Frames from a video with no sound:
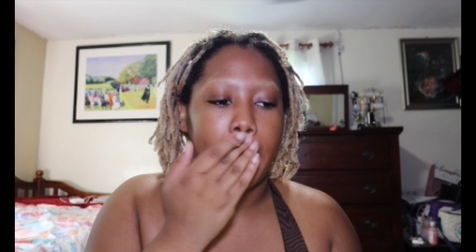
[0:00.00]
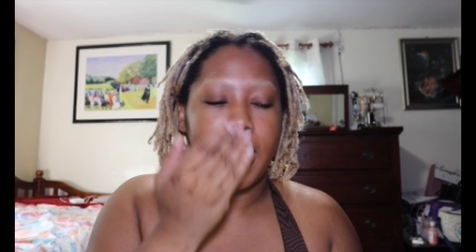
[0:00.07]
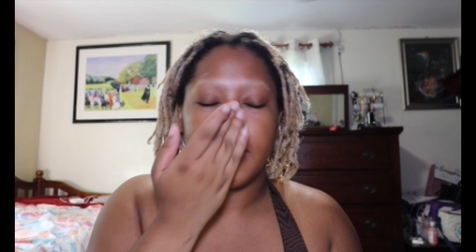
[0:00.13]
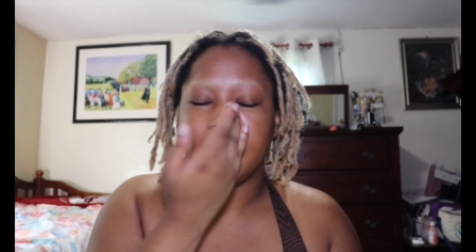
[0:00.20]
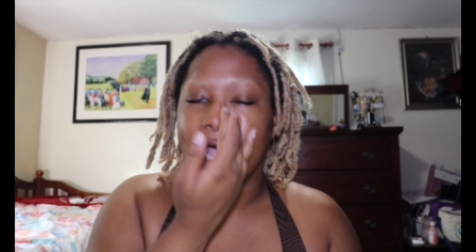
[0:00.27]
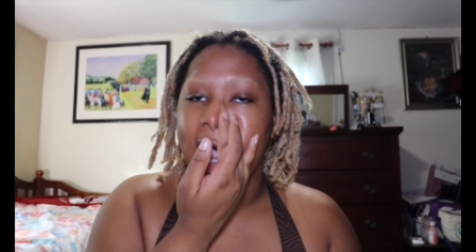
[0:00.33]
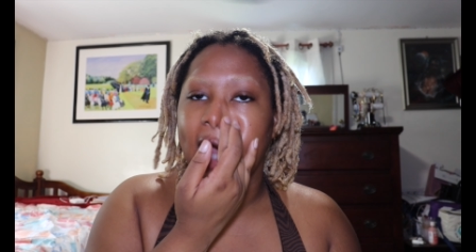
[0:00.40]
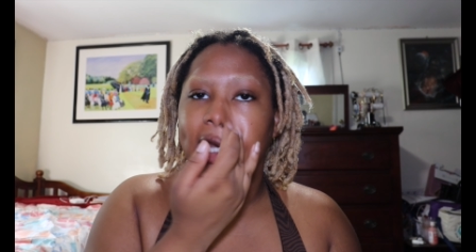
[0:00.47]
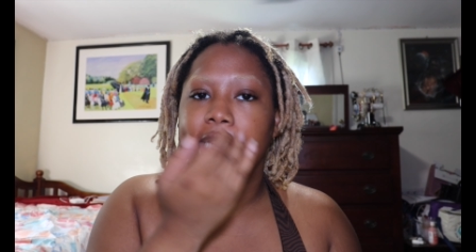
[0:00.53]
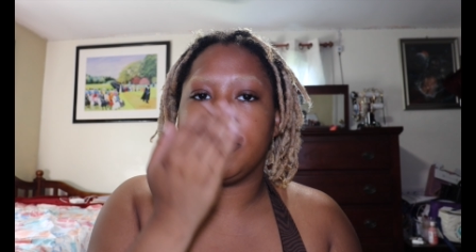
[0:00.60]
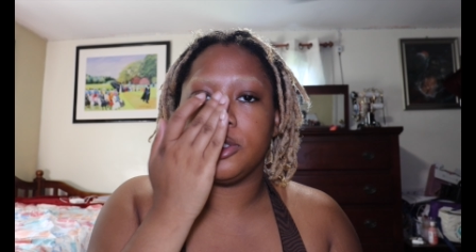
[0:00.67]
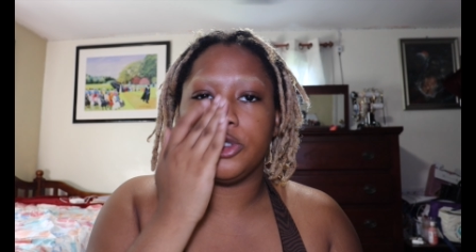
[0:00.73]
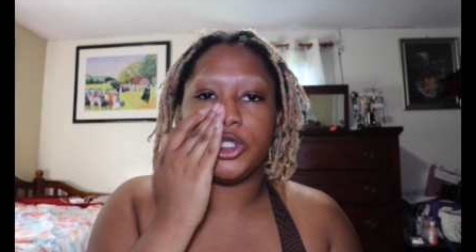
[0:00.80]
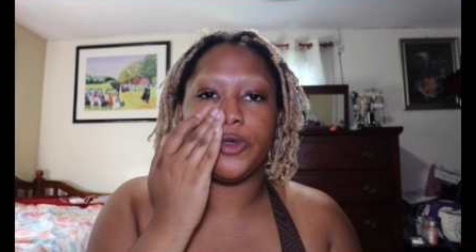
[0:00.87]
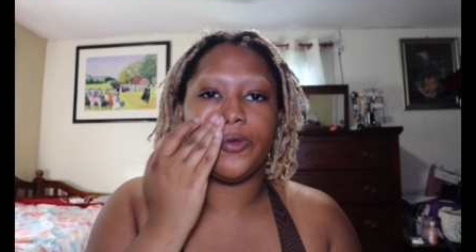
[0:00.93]
I got the acne
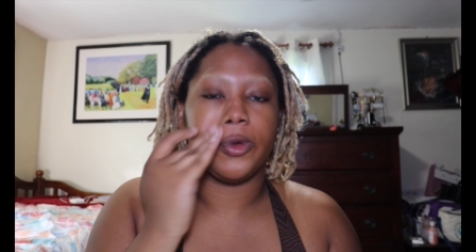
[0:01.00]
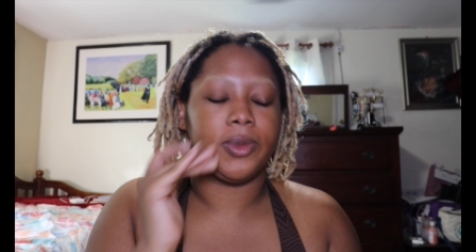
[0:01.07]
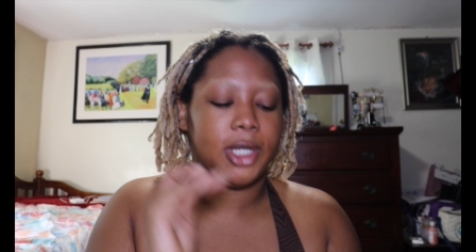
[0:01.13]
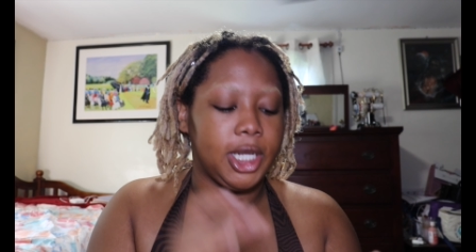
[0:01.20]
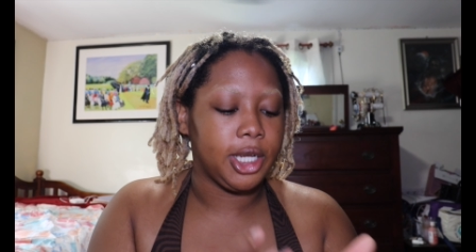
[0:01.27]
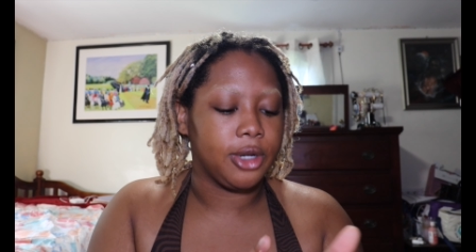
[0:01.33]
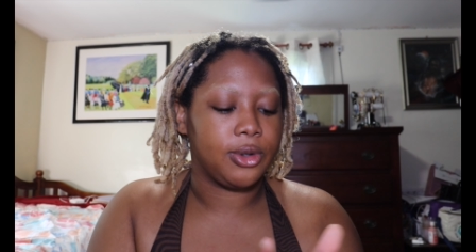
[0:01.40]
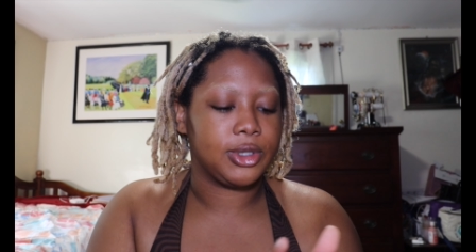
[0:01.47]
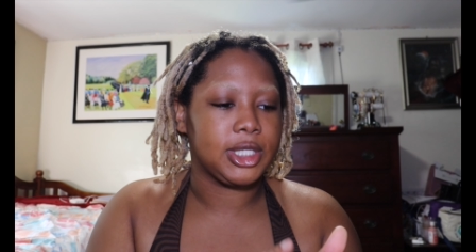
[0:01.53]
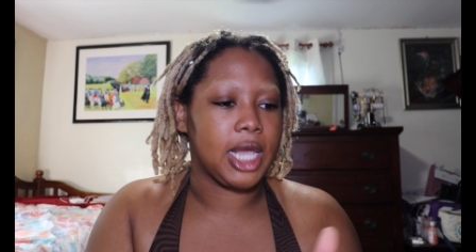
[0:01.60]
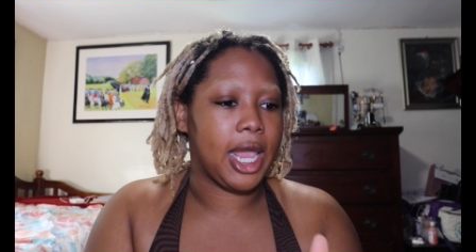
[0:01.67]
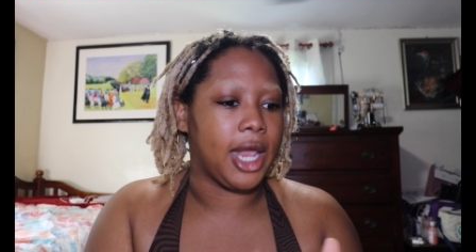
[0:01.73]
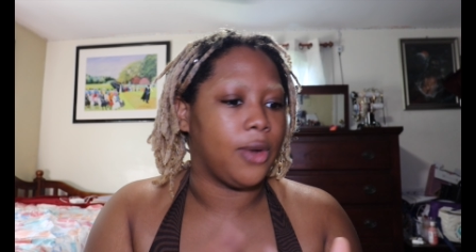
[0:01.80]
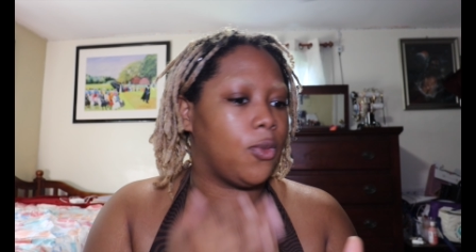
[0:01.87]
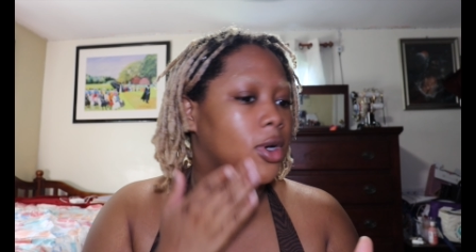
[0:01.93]
solution from Kiehl's,
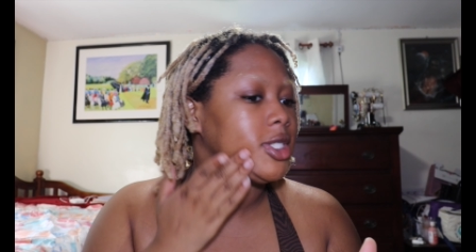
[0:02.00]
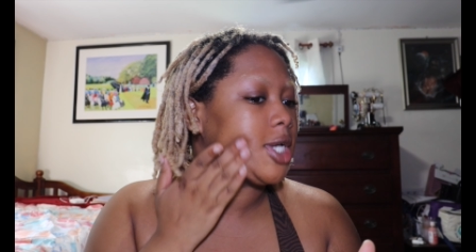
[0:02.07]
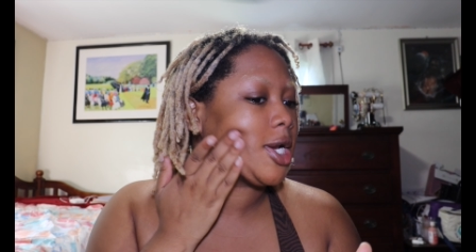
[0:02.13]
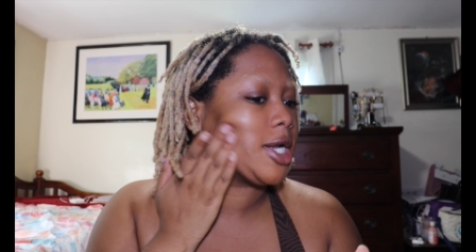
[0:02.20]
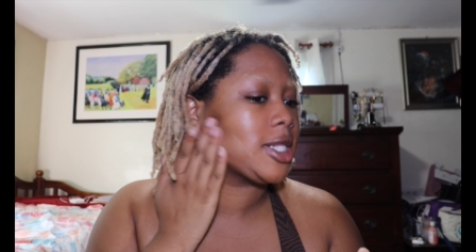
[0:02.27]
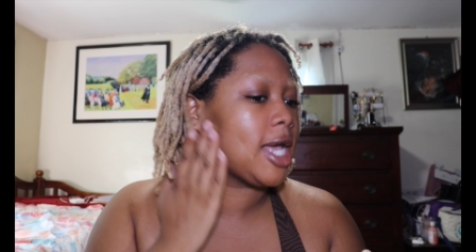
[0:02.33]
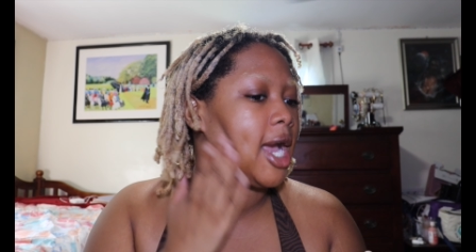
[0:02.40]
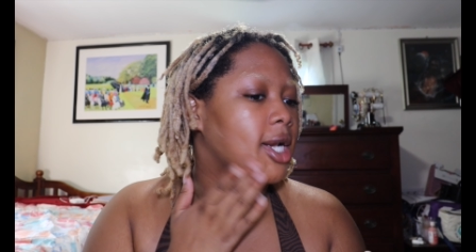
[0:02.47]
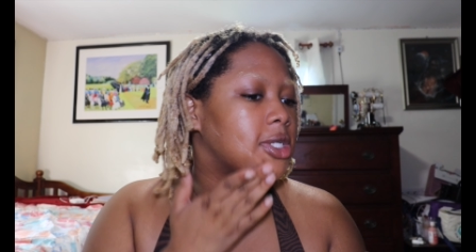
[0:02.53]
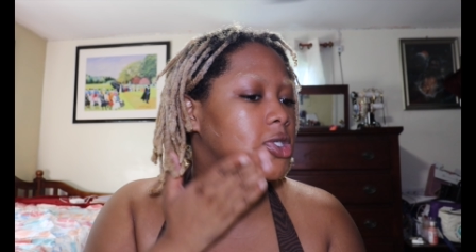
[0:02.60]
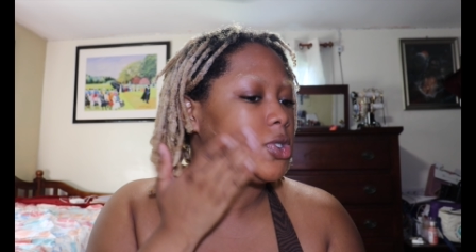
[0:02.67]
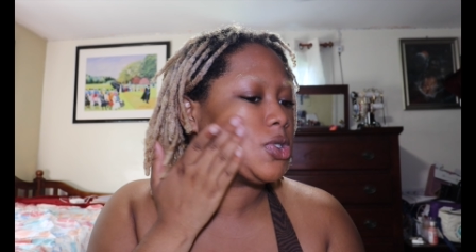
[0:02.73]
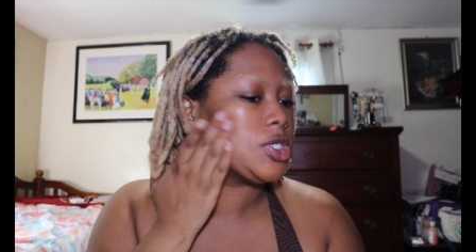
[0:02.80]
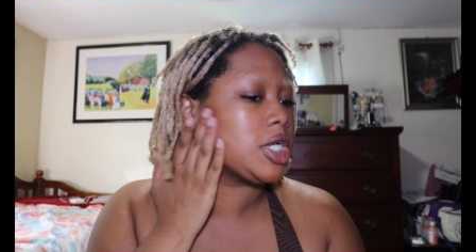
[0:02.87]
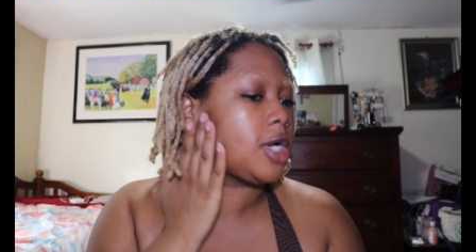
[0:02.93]
and once I got the acne
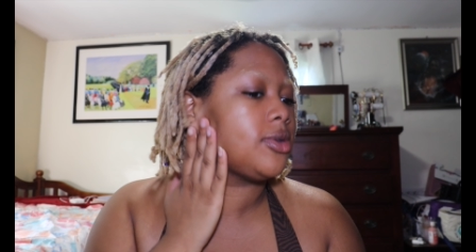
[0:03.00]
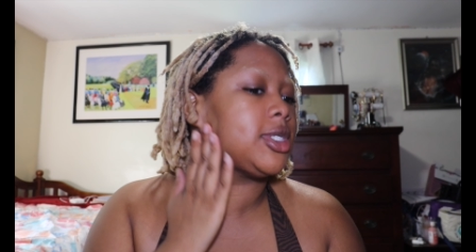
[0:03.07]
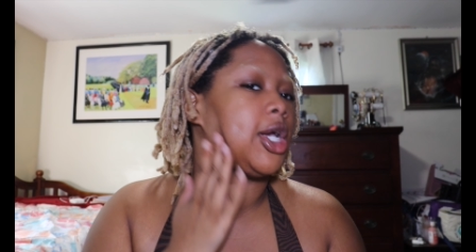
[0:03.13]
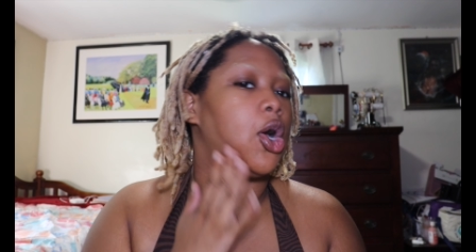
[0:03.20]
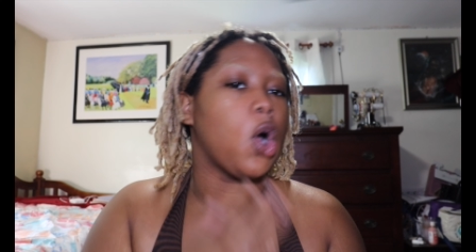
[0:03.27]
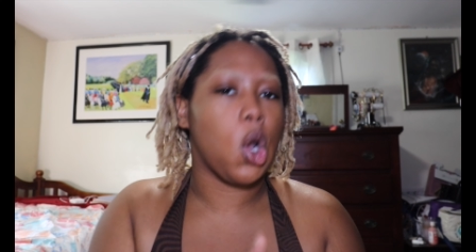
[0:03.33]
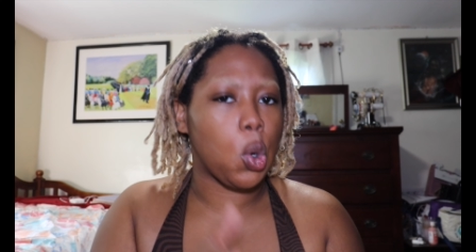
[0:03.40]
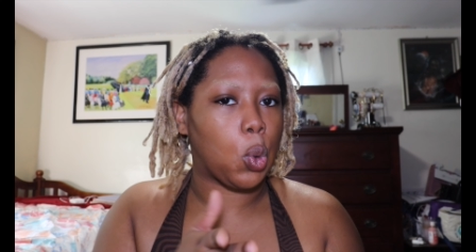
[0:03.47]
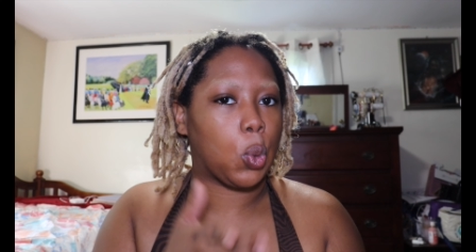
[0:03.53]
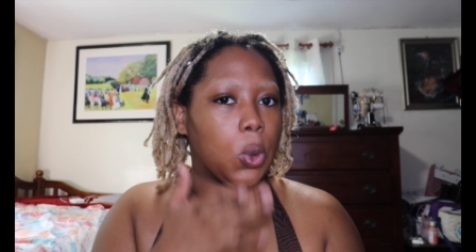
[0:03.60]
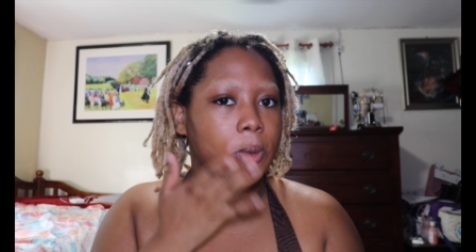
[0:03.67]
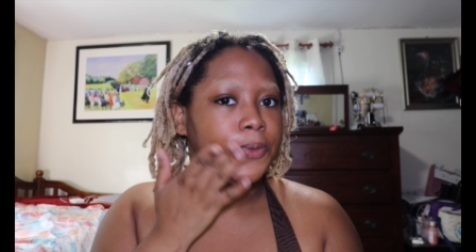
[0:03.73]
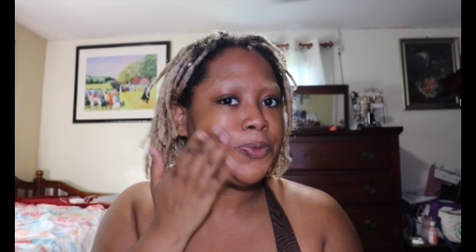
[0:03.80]
solution, I was like, oh,